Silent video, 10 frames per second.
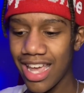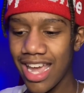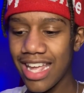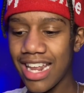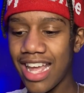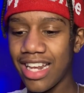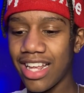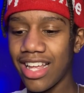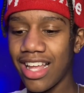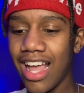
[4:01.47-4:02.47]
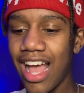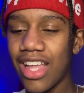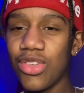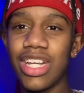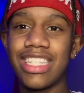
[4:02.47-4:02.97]
And then
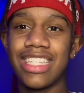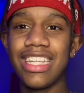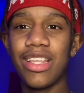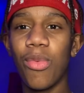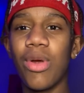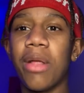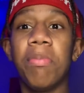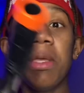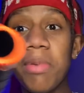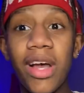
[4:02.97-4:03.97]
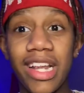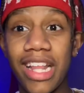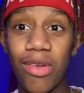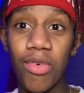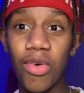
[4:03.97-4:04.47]
you just see them with a BB gun in
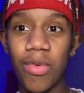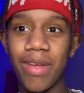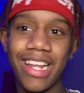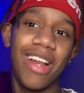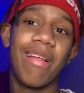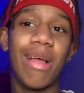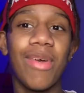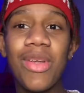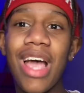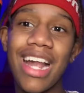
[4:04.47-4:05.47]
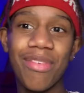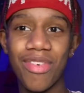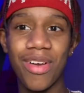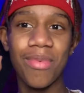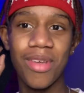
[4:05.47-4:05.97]
their room, and they go like, "Where you got it
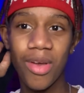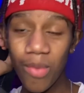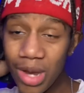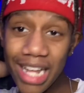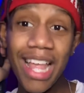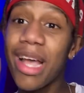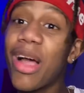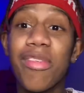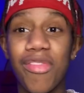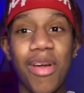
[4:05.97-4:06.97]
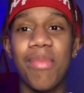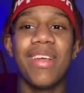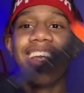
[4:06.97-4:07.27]
from? Where you got that gun from?"